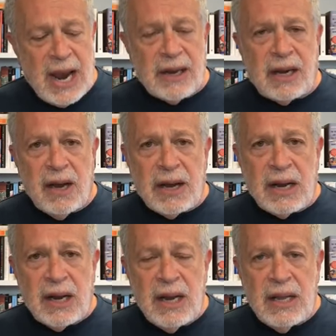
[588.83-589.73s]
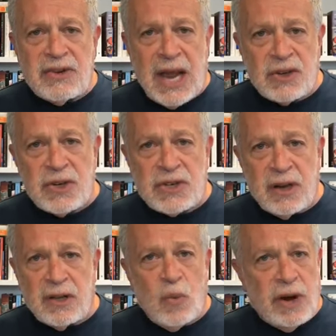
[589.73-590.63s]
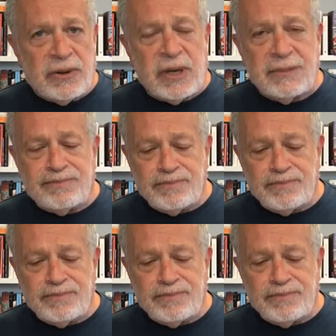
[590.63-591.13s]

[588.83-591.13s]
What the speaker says: and cutting taxes on the wealthy.